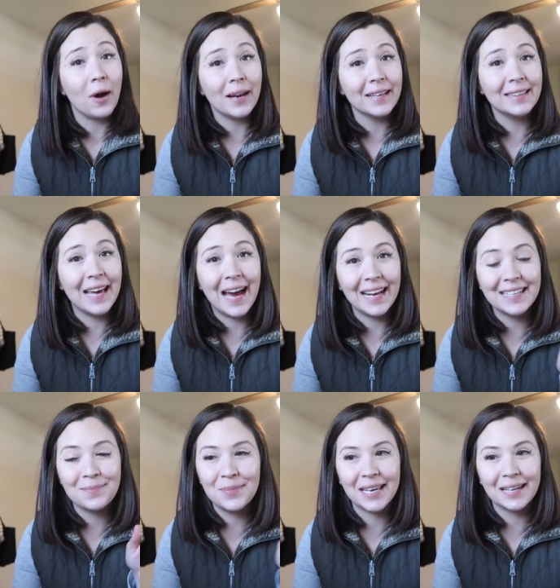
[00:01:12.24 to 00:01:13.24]
wanted that
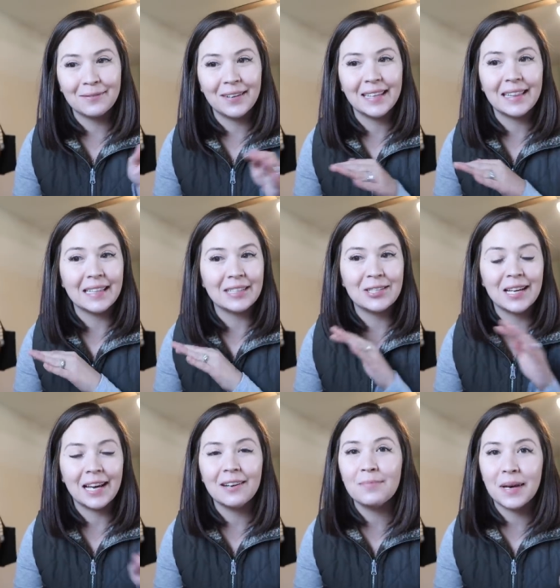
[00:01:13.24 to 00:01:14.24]
to begin with. She
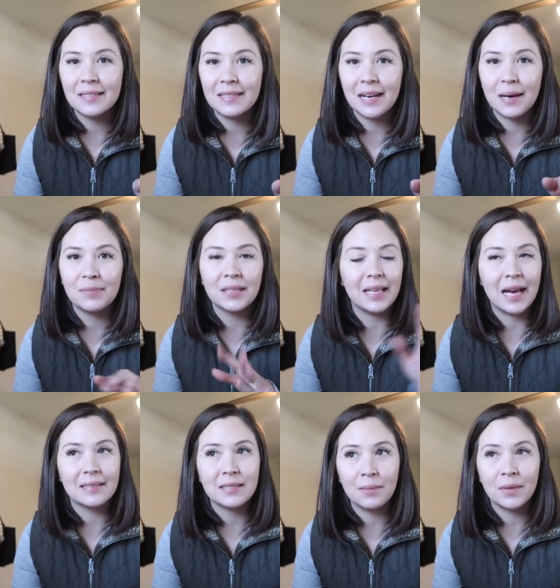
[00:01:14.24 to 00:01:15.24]
kind of messed it up the
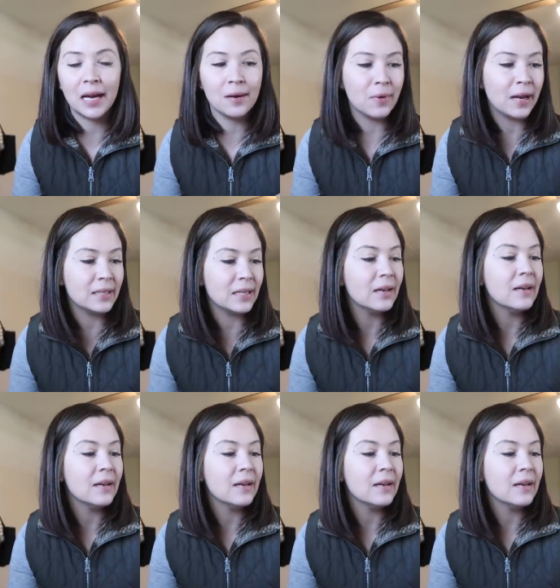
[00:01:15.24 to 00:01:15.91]
last time that I went.